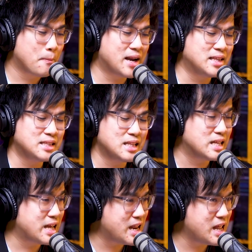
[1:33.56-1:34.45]
But
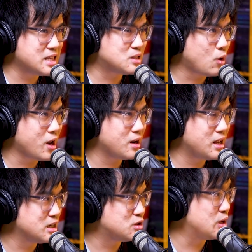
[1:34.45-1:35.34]
it's what
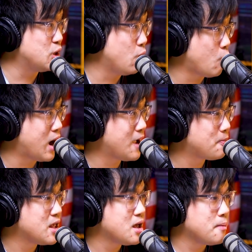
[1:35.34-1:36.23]
it is to me. You know why?
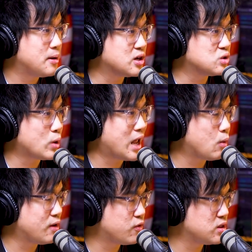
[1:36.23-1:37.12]
Because when I
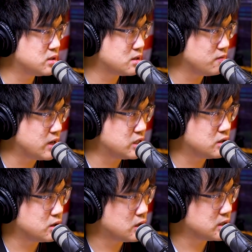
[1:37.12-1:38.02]
went for this
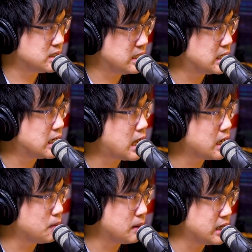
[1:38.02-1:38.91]
convention called
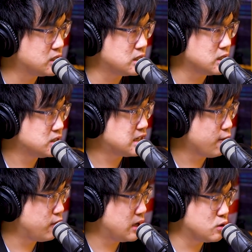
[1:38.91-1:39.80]
Sneakerlah in Malaysia,
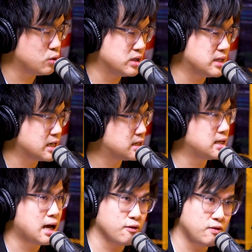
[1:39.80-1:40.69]
Shafiq, who is
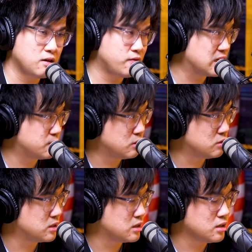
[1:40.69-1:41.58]
actually our VFX
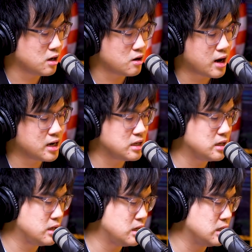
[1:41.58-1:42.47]
producer, all right,
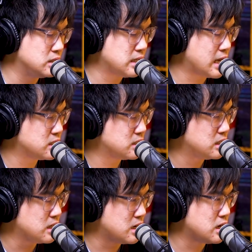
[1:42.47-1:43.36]
he's actually